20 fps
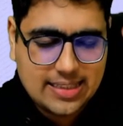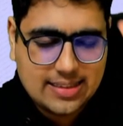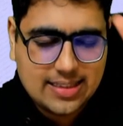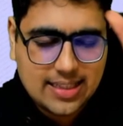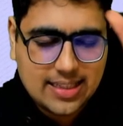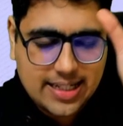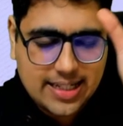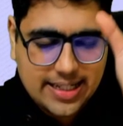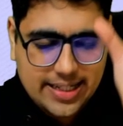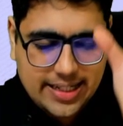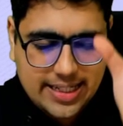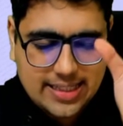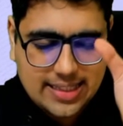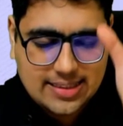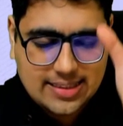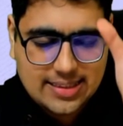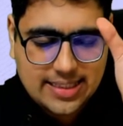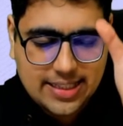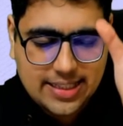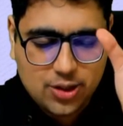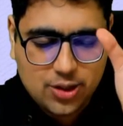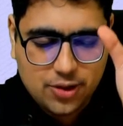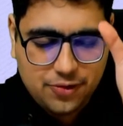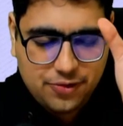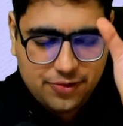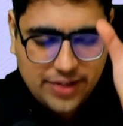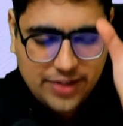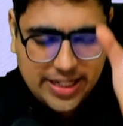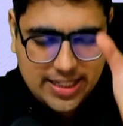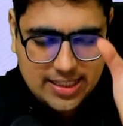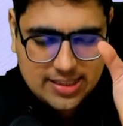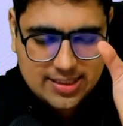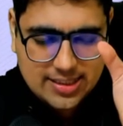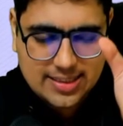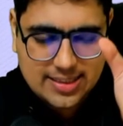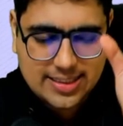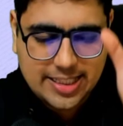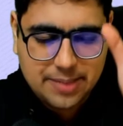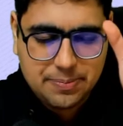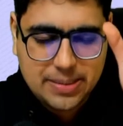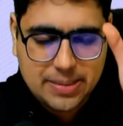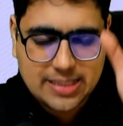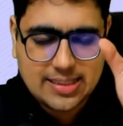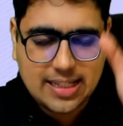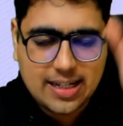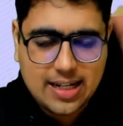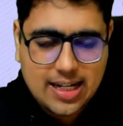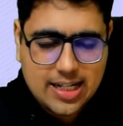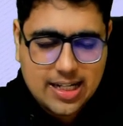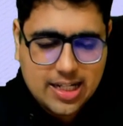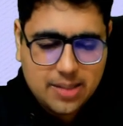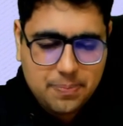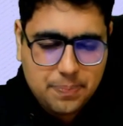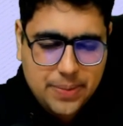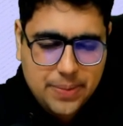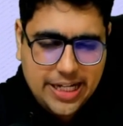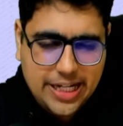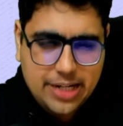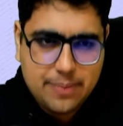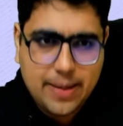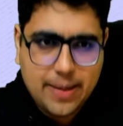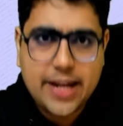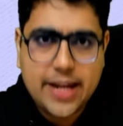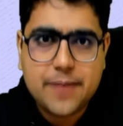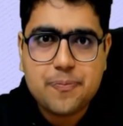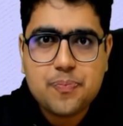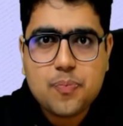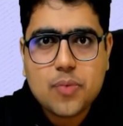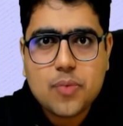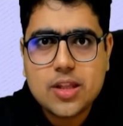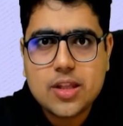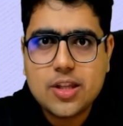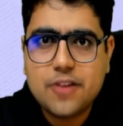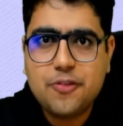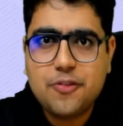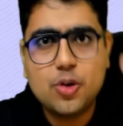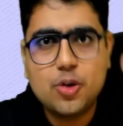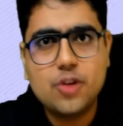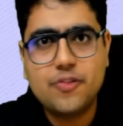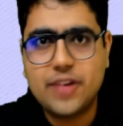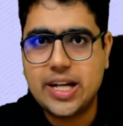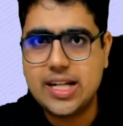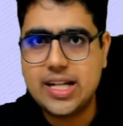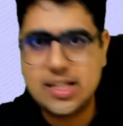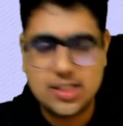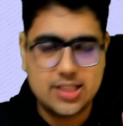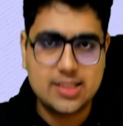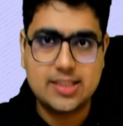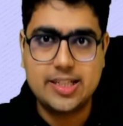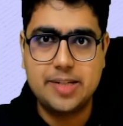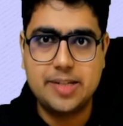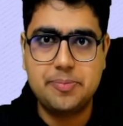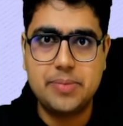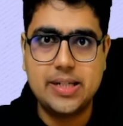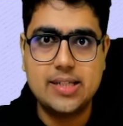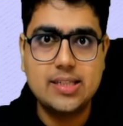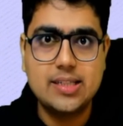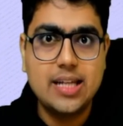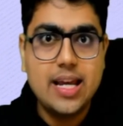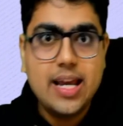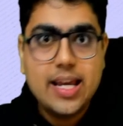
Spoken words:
the condensed set of financial statements are accompanied by the full financial statements.